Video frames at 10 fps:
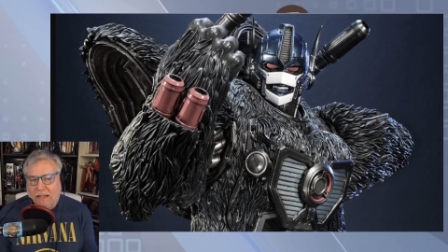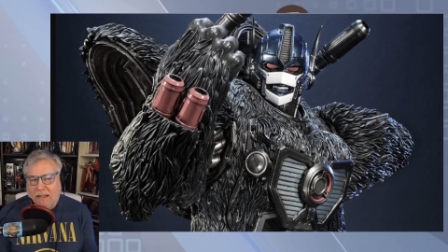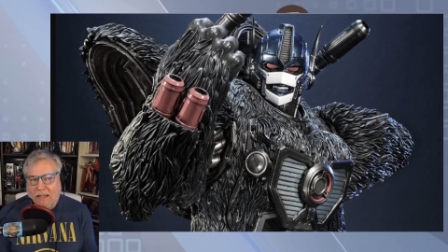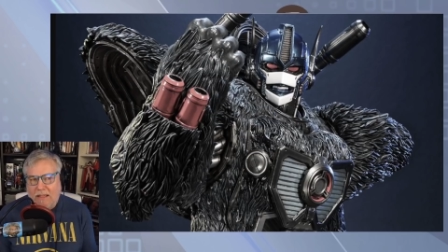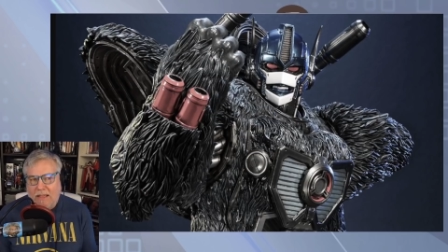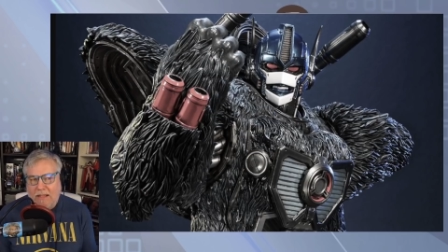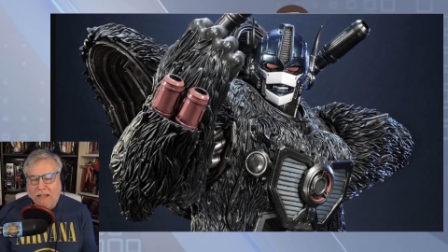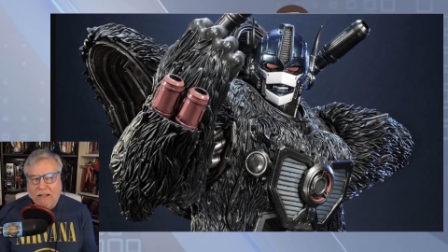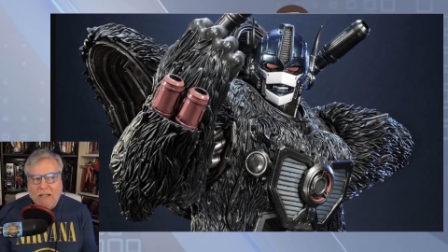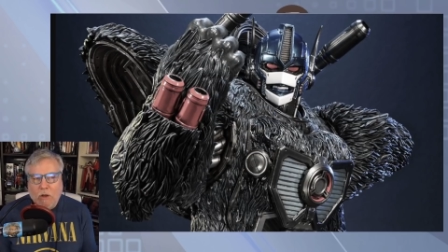it it,
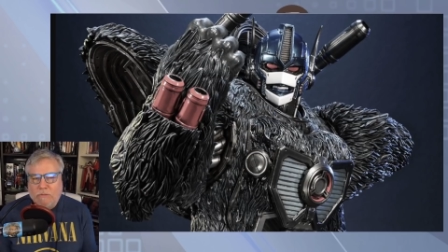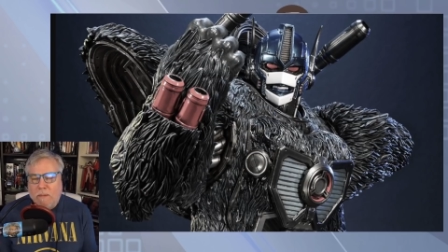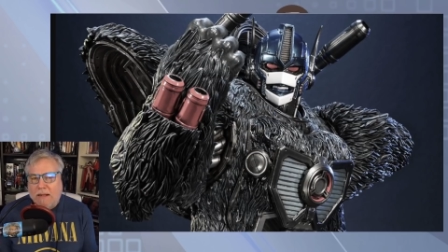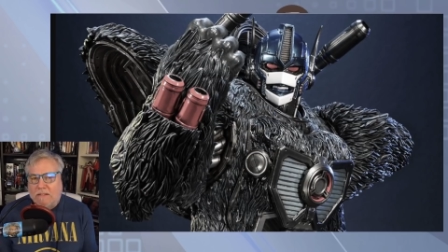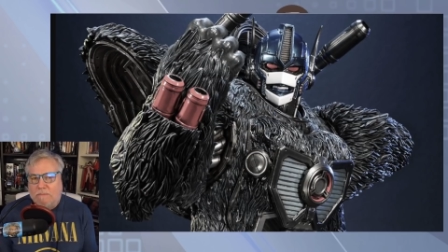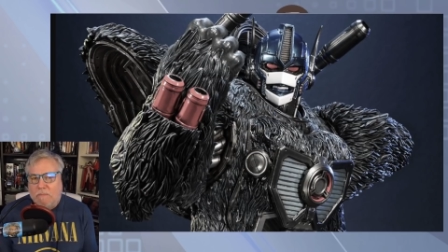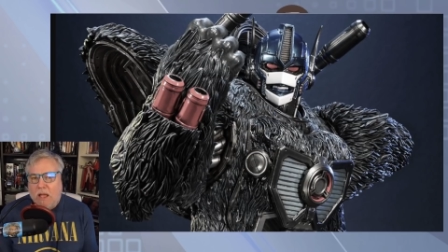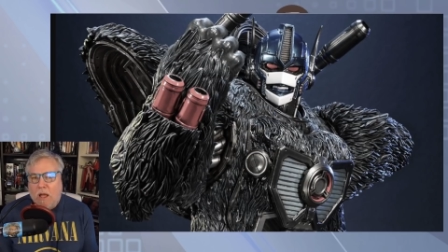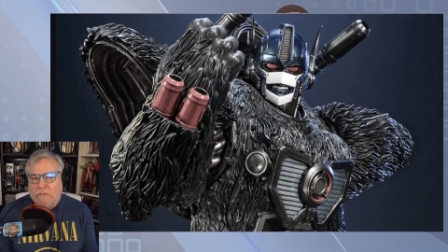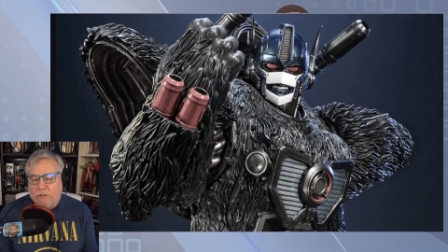it goes back to
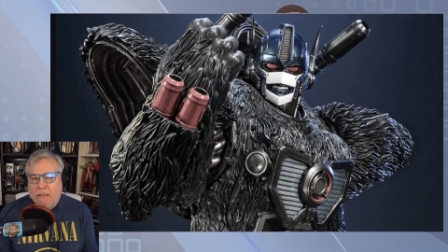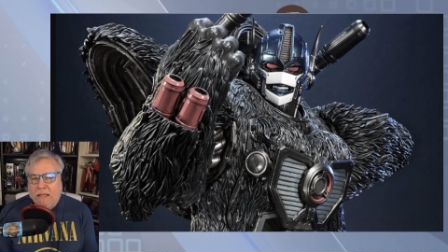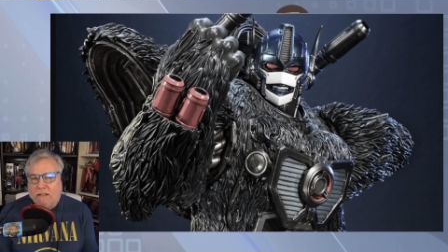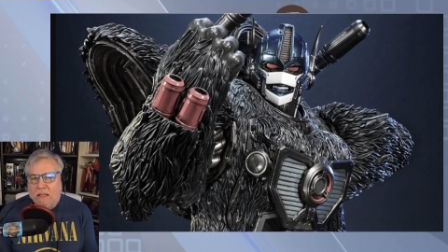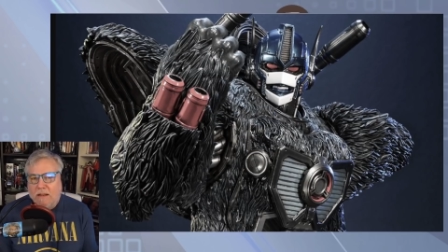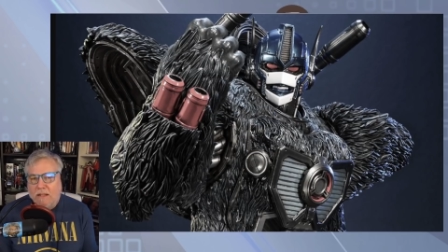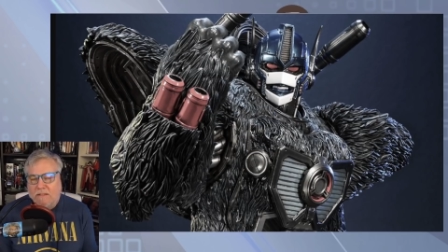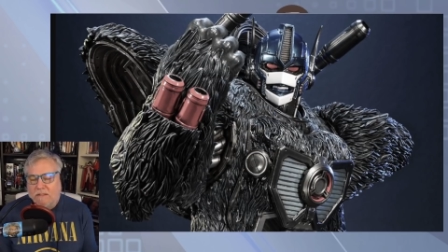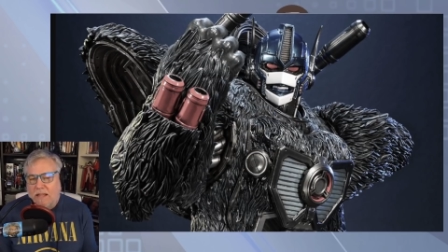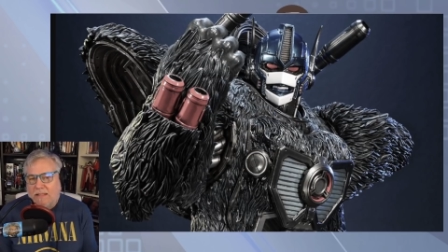to me it, it
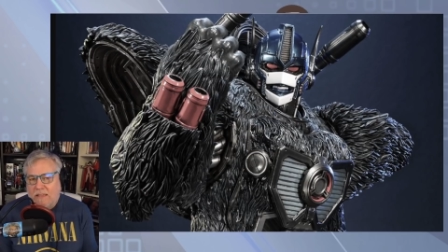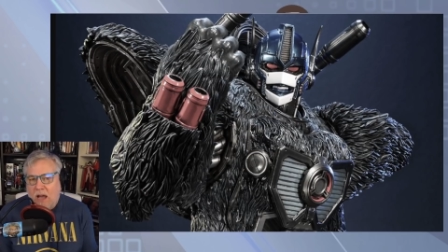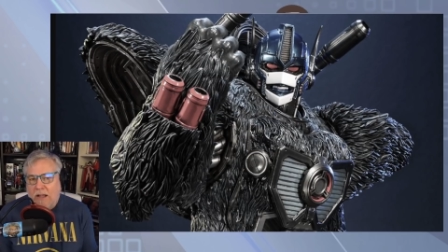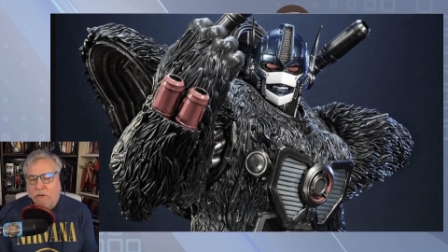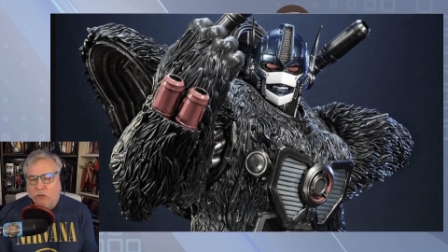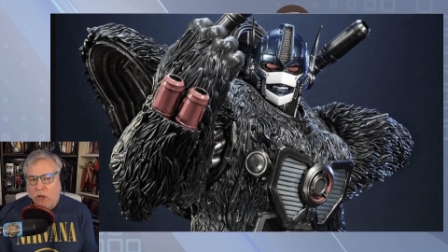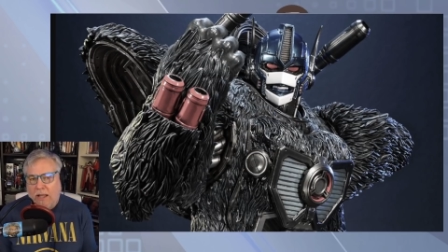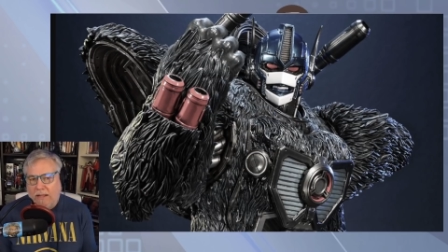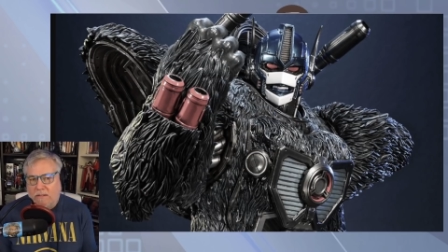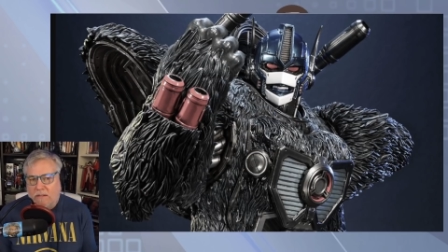it's like the Iron
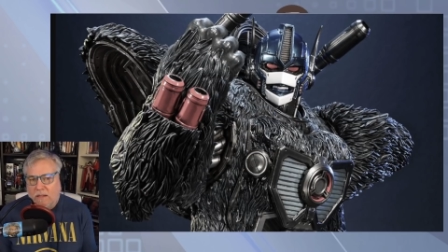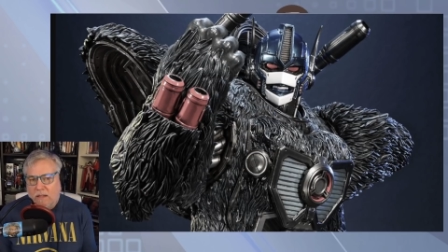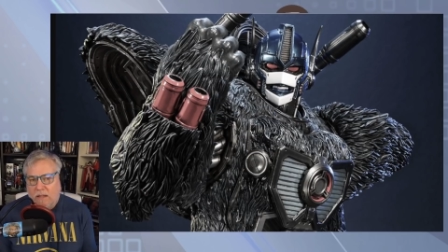Giant,